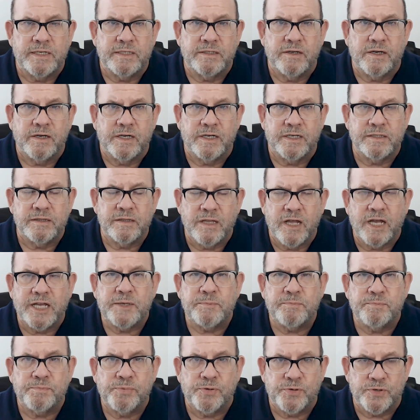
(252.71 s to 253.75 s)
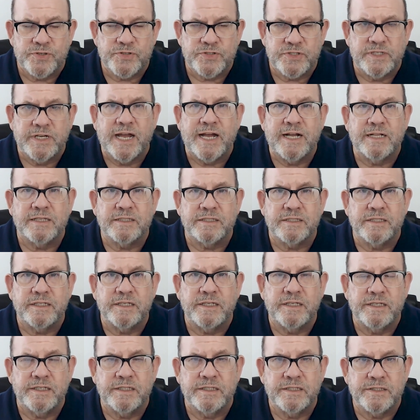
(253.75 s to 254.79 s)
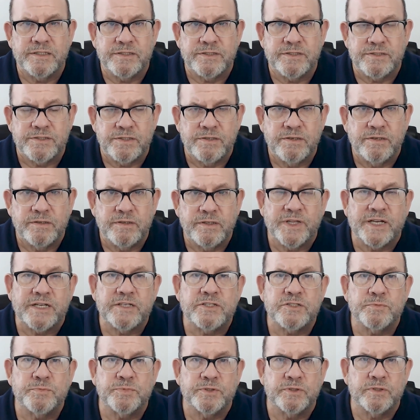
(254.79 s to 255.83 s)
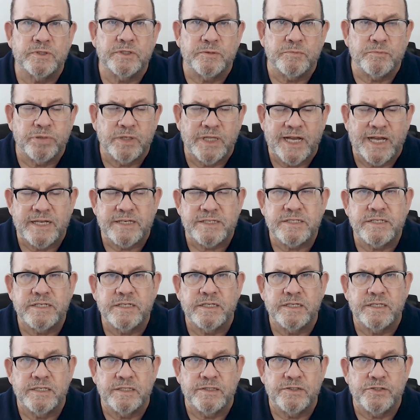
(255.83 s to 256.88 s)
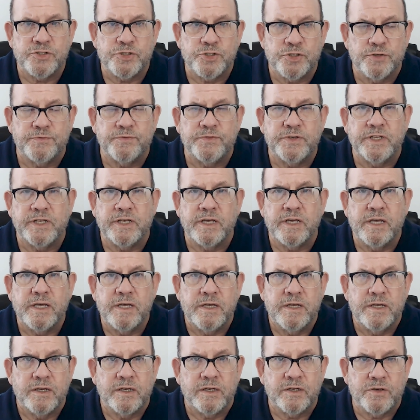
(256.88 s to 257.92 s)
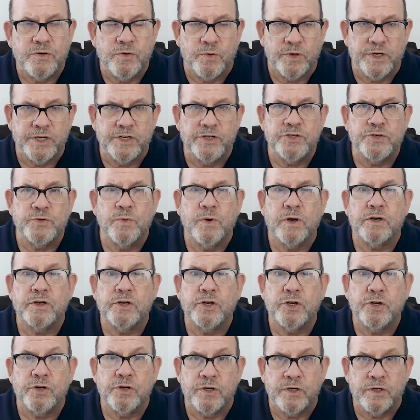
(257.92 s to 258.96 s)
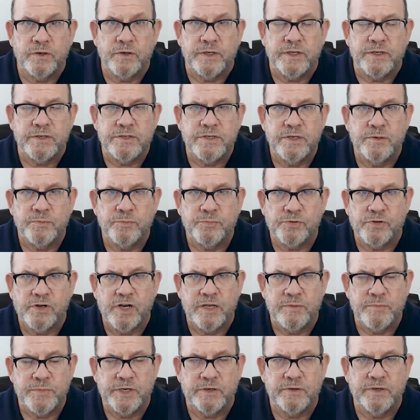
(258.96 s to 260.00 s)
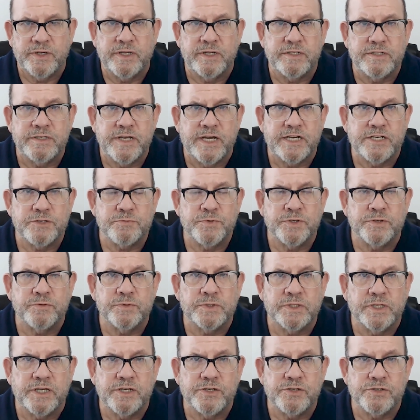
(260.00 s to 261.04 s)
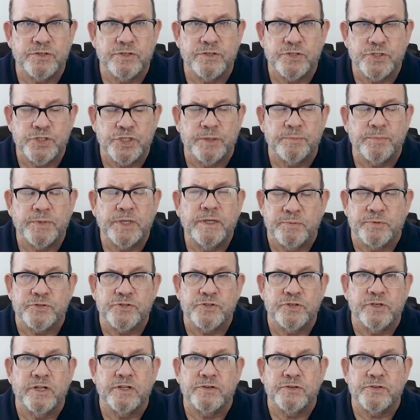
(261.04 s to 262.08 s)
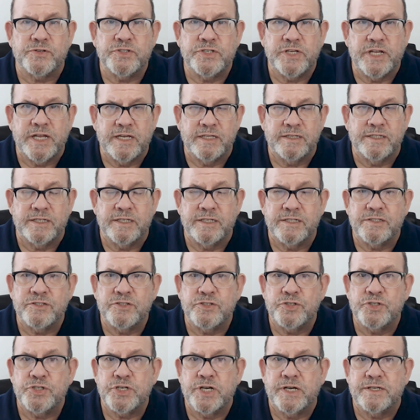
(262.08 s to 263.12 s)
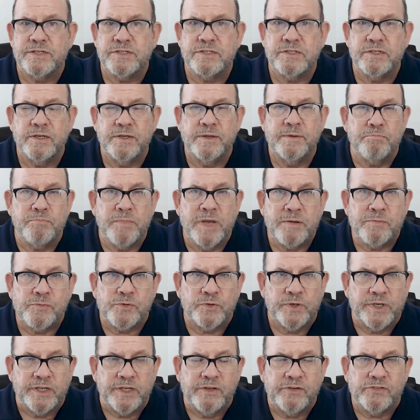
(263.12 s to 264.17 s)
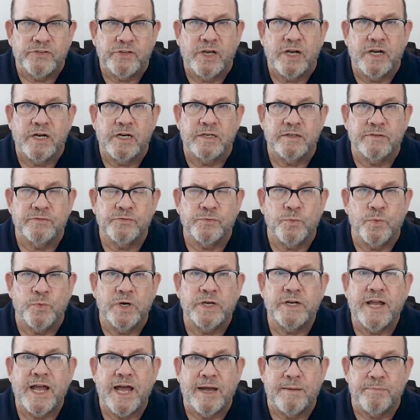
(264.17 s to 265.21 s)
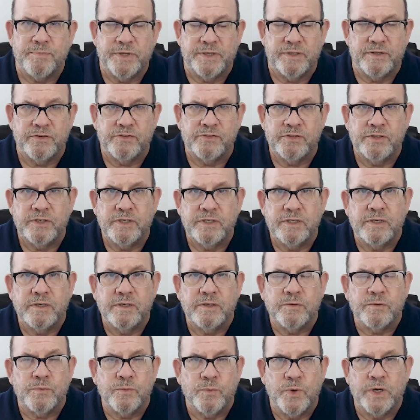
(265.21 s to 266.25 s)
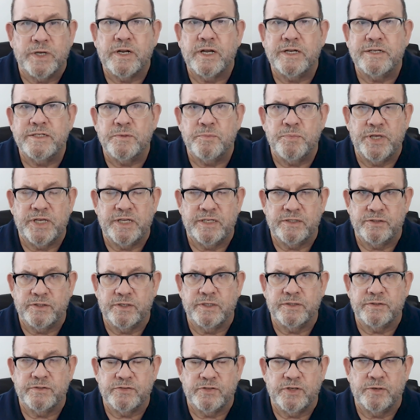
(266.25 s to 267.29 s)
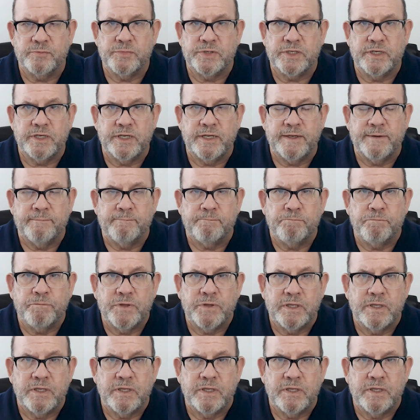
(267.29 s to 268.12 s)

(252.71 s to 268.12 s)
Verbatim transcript: And unlike personality, it is flexible and plastic and shifting according to our current primary attachment relationship. People should understand that it's just memories of what happens when I depend on somebody.